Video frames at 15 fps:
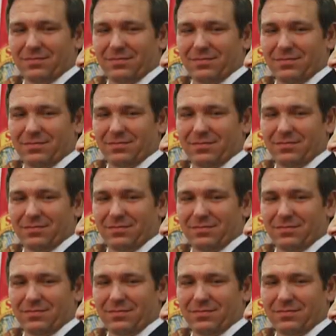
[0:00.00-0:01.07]

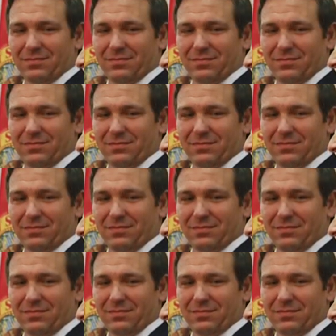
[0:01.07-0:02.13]

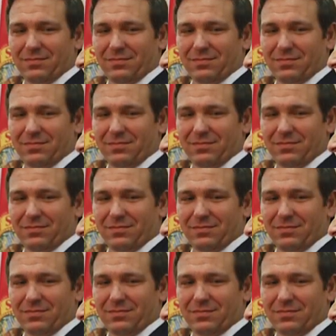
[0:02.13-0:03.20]

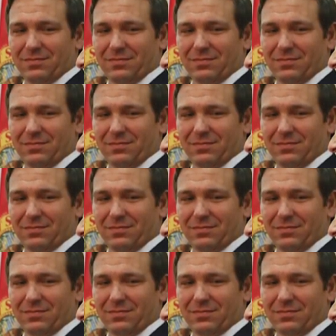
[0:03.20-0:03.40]
(not speaking)